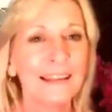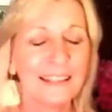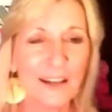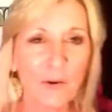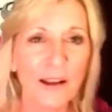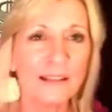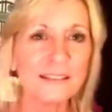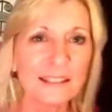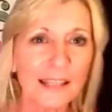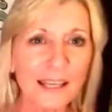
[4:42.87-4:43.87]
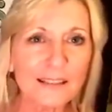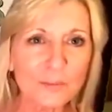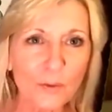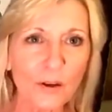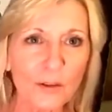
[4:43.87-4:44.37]
In
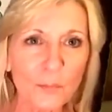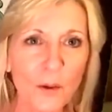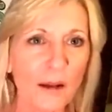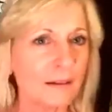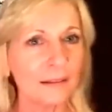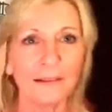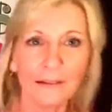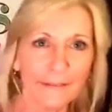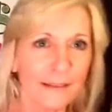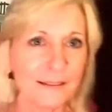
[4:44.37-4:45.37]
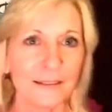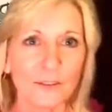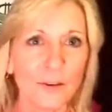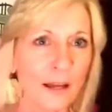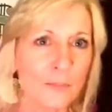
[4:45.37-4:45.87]
today's world,
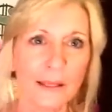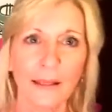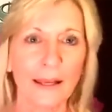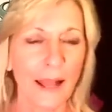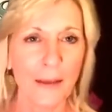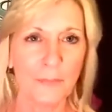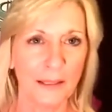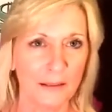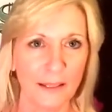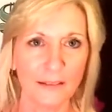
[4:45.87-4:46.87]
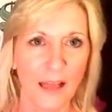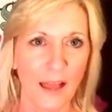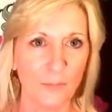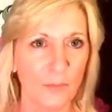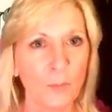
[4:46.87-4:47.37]
you've got to be like happening like
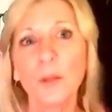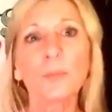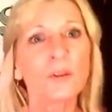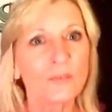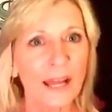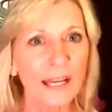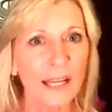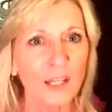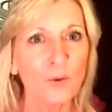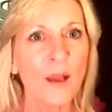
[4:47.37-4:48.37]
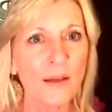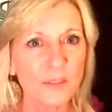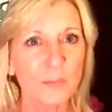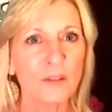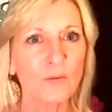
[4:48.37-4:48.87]
that. When people are ready, you have
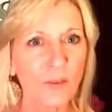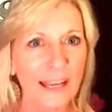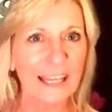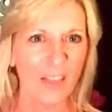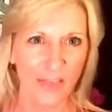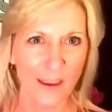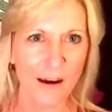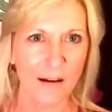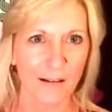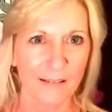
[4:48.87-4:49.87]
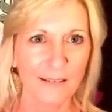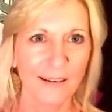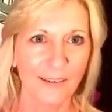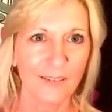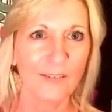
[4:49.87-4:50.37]
to be right there,
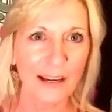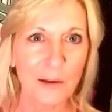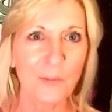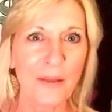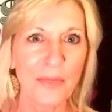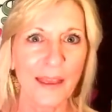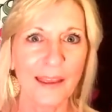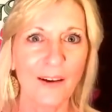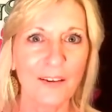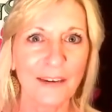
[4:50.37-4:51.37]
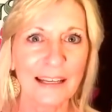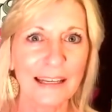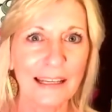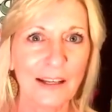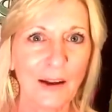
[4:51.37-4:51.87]
ready when they are ready
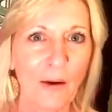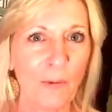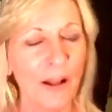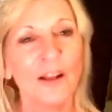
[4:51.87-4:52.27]
to hit go.